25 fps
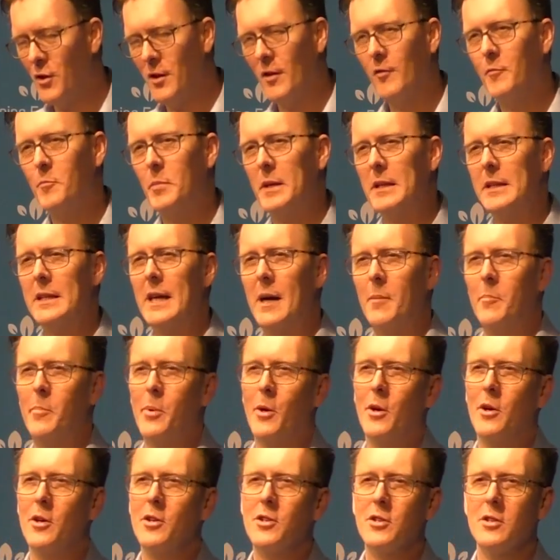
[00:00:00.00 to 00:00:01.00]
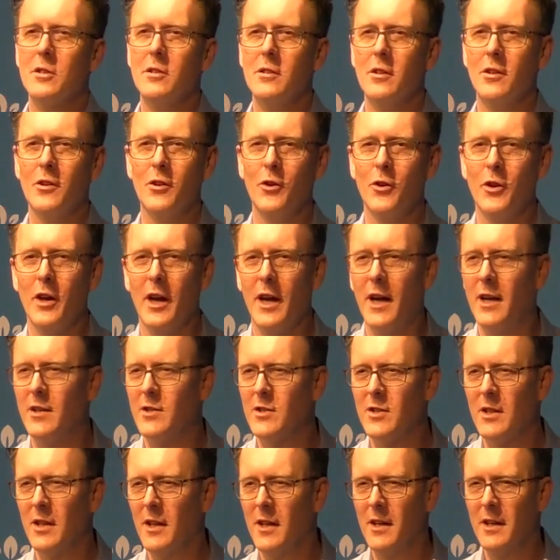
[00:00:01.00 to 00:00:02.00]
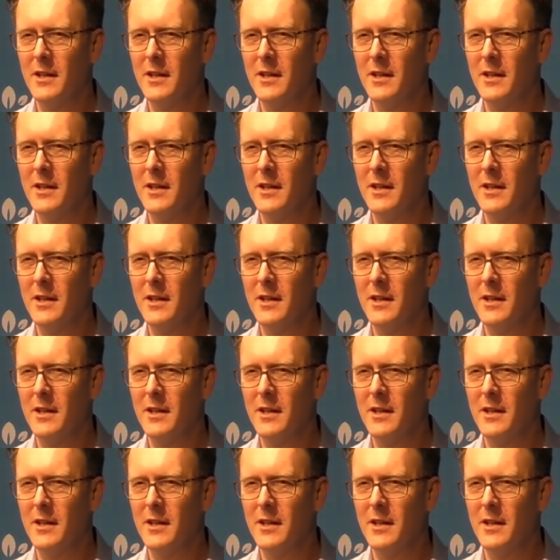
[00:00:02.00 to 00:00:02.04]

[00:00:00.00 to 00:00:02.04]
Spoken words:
have been that person who has